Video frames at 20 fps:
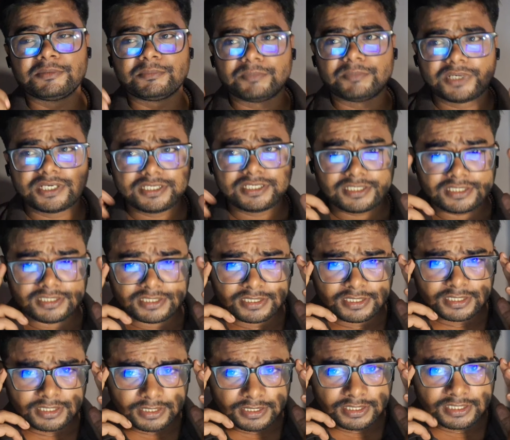But
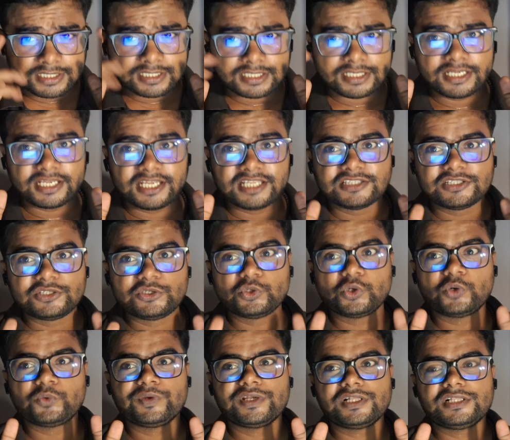in the
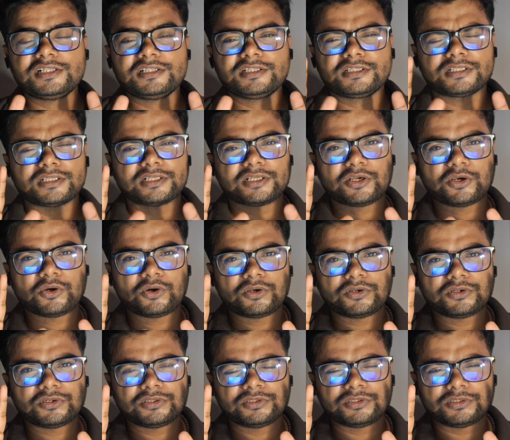novel,
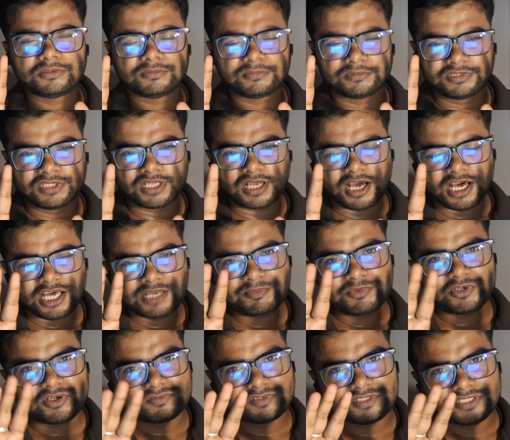the
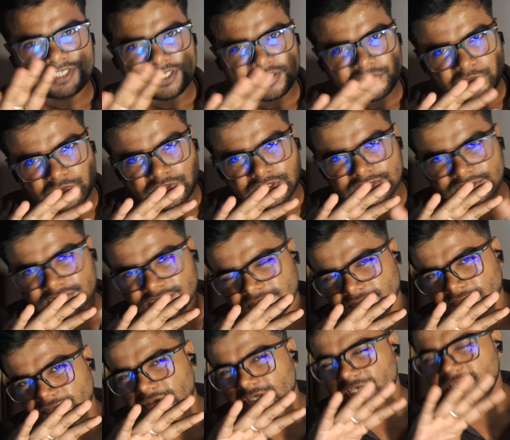army of the dead works
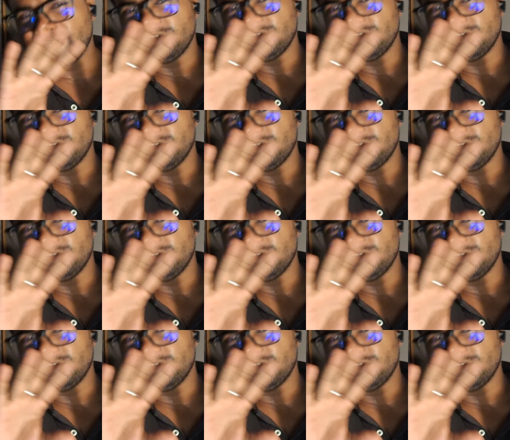very